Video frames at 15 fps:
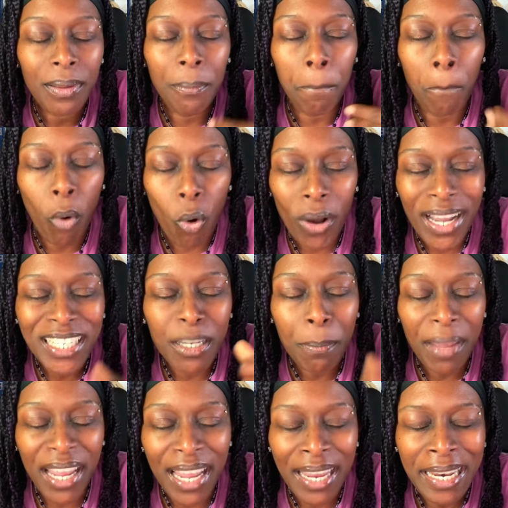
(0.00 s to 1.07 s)
more in
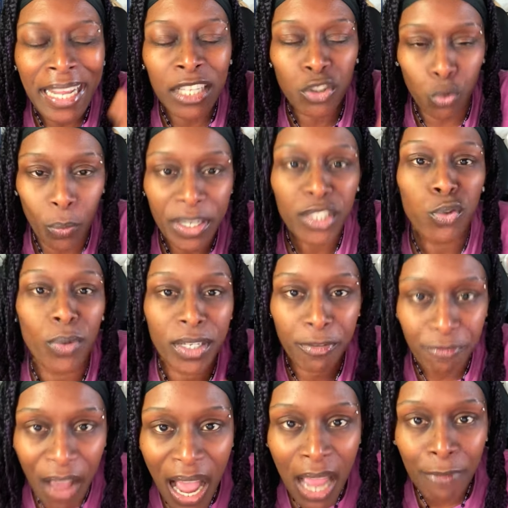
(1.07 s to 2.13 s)
demand in
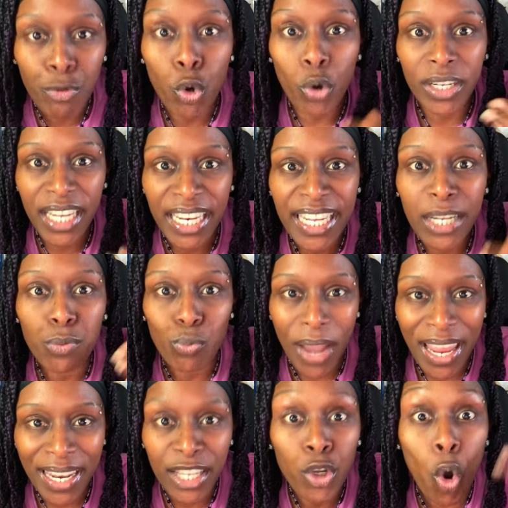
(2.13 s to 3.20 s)
2025. You're getting
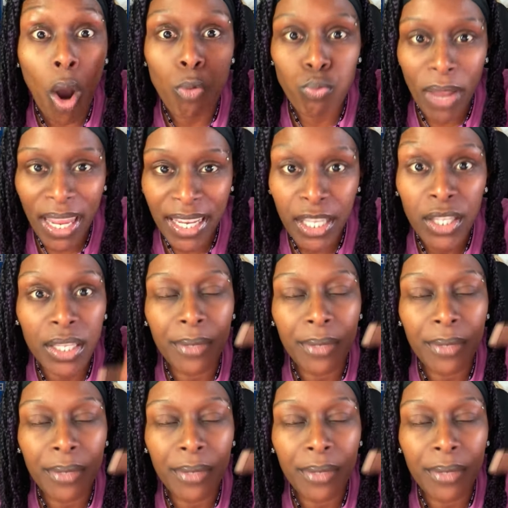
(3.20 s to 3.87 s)
ready. You're ready.